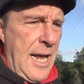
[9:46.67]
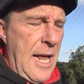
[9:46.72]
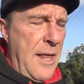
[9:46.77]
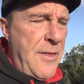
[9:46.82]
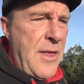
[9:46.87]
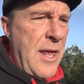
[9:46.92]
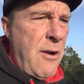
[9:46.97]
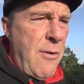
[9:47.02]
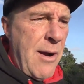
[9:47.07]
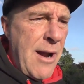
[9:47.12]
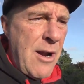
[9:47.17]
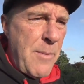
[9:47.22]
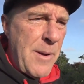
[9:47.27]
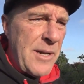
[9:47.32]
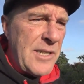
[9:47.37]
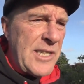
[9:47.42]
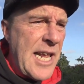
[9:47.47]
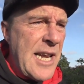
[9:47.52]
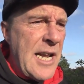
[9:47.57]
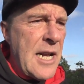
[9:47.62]
And then around
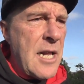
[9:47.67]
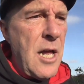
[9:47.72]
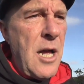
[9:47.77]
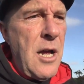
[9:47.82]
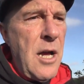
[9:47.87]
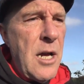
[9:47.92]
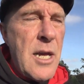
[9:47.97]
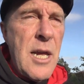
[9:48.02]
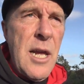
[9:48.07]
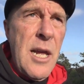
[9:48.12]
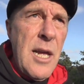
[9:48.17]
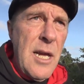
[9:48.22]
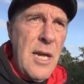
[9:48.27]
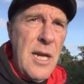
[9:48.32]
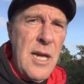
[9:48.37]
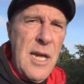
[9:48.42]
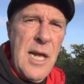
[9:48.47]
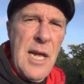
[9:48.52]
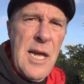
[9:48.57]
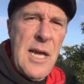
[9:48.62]
about 10 o'clock,
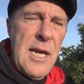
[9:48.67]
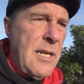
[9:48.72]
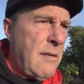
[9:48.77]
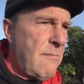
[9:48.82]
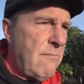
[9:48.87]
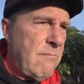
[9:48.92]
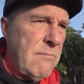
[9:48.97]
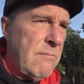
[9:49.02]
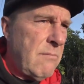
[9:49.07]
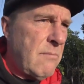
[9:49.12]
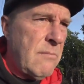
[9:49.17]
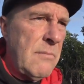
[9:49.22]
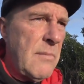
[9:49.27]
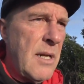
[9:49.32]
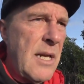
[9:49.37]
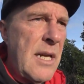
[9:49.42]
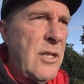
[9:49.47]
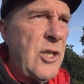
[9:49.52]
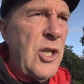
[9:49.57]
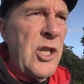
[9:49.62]
it
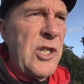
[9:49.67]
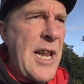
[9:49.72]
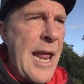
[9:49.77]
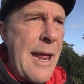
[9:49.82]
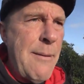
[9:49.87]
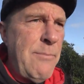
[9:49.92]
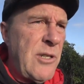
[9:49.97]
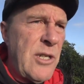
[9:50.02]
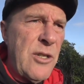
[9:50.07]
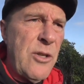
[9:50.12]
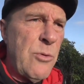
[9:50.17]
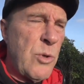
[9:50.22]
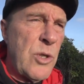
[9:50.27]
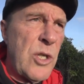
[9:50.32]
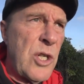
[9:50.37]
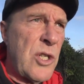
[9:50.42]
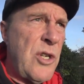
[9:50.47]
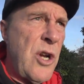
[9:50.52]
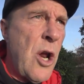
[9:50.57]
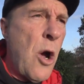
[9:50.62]
just emptied. There was
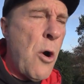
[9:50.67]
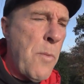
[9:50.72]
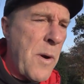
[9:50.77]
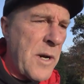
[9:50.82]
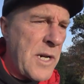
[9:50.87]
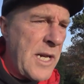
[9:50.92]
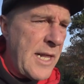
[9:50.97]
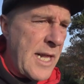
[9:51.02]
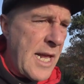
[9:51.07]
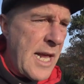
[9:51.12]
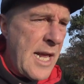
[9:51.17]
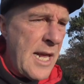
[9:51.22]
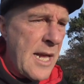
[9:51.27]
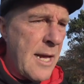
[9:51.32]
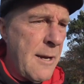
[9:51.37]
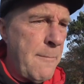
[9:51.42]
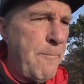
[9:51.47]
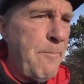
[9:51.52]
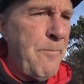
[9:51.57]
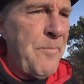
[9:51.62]
just nobody there.
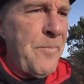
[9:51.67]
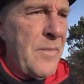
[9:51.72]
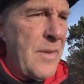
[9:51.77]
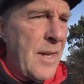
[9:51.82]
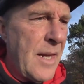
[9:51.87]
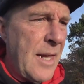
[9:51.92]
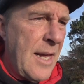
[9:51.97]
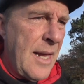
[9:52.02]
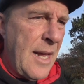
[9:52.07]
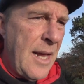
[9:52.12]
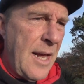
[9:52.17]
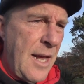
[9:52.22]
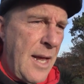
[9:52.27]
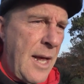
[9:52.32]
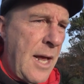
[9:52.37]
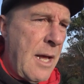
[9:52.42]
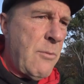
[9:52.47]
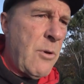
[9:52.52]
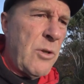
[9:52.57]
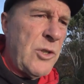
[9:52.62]

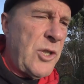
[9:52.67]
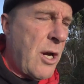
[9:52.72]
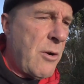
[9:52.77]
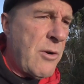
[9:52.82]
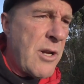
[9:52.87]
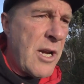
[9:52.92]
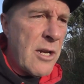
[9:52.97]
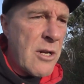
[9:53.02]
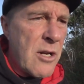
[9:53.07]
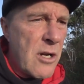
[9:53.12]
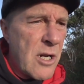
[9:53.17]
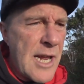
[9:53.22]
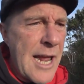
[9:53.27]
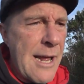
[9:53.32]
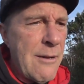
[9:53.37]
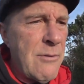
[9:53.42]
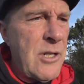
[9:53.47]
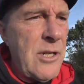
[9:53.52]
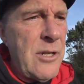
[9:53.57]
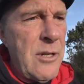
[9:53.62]
I'm not joking, I could have
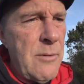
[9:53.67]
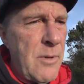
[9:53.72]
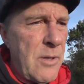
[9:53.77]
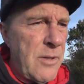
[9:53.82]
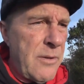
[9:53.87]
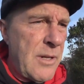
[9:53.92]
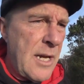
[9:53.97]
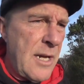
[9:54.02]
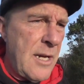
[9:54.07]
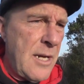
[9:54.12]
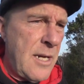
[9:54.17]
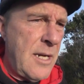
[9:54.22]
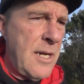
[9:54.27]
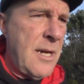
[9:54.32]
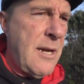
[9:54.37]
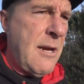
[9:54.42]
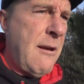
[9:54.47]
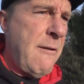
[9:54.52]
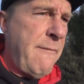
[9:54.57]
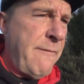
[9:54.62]
counted them on the
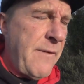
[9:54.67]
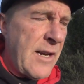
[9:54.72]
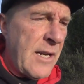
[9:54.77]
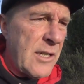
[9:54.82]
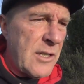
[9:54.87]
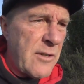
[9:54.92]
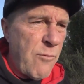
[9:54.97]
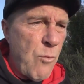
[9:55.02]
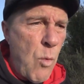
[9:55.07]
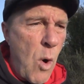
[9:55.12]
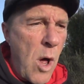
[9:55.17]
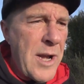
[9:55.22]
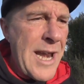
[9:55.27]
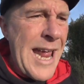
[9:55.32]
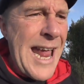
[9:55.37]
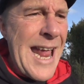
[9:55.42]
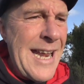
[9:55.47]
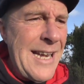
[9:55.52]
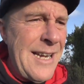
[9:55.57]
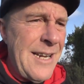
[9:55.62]
fingers of one
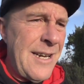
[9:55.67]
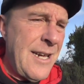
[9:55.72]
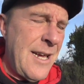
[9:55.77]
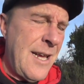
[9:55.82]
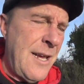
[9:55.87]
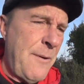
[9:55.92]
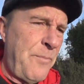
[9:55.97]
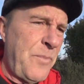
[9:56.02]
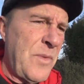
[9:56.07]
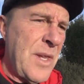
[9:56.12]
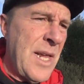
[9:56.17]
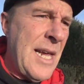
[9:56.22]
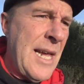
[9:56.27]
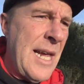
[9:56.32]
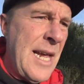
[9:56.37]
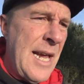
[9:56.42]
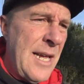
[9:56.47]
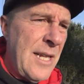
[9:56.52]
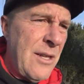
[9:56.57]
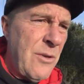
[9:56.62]
hand.
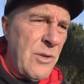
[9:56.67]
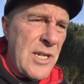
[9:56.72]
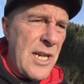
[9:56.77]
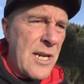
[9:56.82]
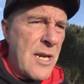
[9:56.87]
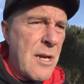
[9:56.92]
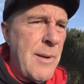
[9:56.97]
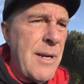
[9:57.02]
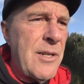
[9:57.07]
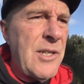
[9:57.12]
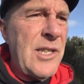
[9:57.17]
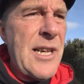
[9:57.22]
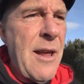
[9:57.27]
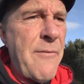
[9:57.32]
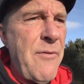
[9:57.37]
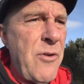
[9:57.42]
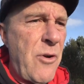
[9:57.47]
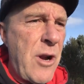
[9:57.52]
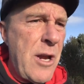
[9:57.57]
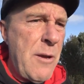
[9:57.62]
There was like about
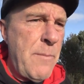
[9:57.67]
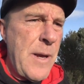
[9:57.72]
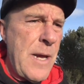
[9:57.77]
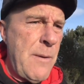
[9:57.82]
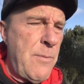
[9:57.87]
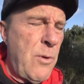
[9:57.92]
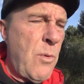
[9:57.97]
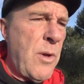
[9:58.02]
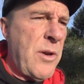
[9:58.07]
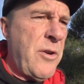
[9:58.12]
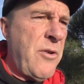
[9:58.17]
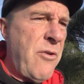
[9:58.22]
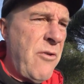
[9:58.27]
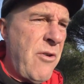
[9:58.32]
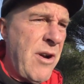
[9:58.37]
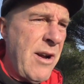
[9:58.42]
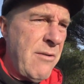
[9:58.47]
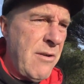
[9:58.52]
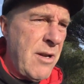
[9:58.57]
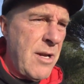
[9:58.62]
7 or 8 people wandering
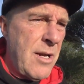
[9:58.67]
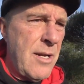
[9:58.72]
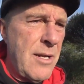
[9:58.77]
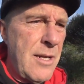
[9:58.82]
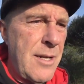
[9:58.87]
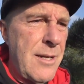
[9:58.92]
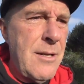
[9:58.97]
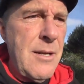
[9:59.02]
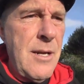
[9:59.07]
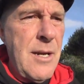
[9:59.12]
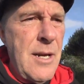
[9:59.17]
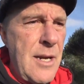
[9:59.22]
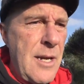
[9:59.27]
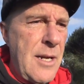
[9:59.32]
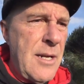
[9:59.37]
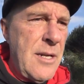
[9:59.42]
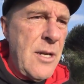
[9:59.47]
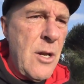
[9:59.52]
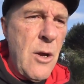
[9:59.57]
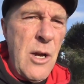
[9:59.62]
around.
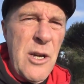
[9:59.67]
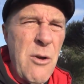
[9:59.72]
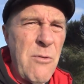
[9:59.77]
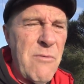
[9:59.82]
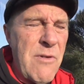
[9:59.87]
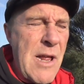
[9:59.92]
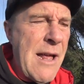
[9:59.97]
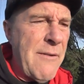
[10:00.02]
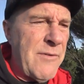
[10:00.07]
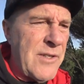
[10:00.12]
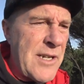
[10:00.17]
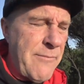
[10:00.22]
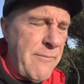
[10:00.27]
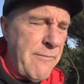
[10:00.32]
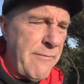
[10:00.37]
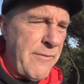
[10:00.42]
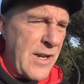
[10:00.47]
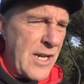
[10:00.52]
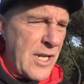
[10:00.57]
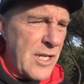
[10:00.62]
No, I don't have
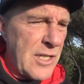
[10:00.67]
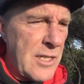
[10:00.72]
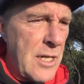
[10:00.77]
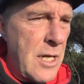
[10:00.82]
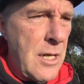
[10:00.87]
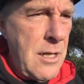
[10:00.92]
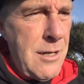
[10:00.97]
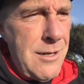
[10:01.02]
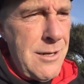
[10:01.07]
7 fingers.